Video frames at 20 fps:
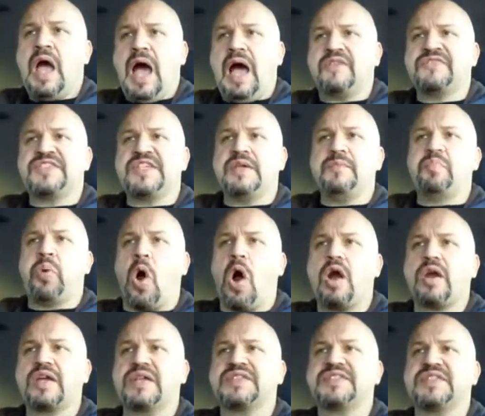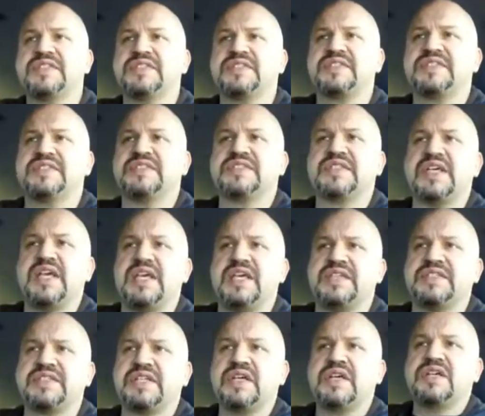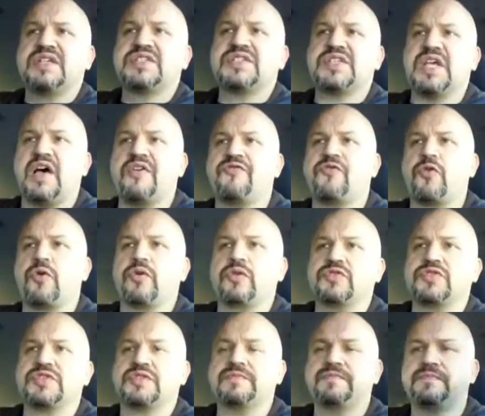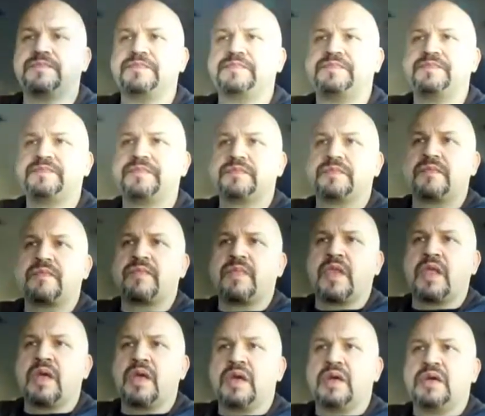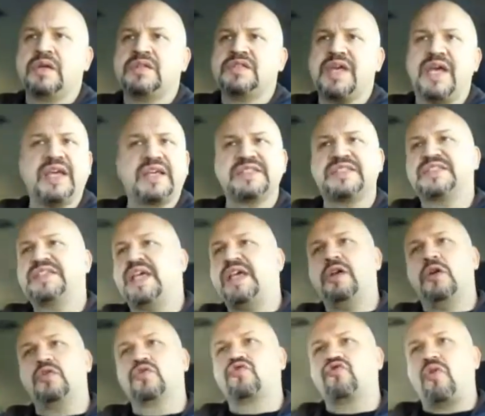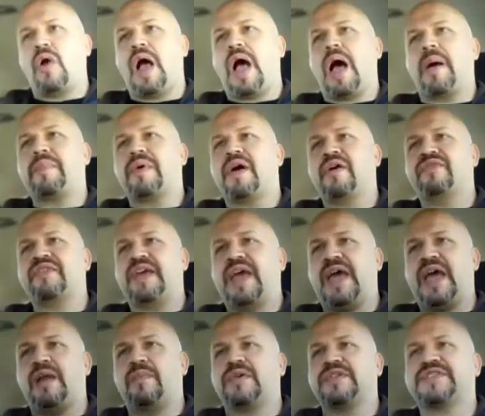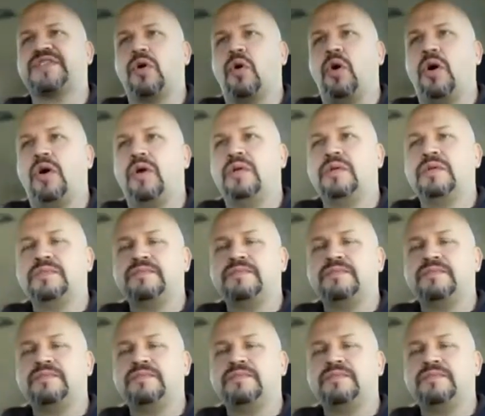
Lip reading: I've seen Parkinson's disease sufferers take a single drop of cannabis oil,